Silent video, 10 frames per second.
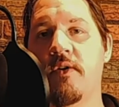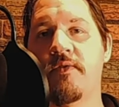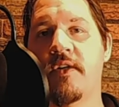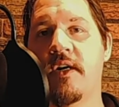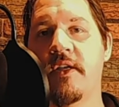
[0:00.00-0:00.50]

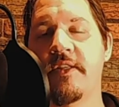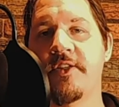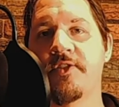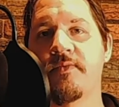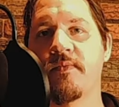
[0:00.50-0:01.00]
Overall,
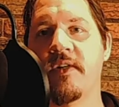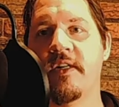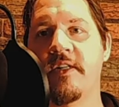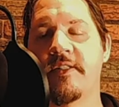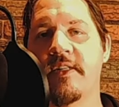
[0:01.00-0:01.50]
this
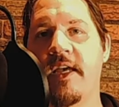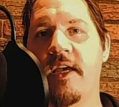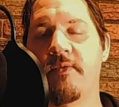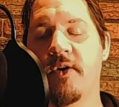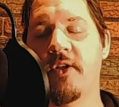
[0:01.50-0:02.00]
was
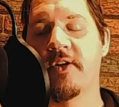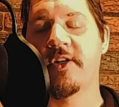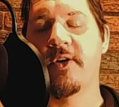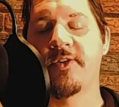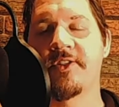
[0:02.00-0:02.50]
a roller
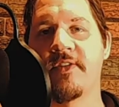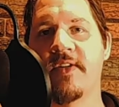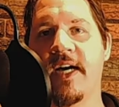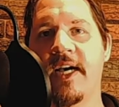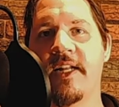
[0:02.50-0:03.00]
coaster
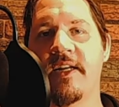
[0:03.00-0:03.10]
ride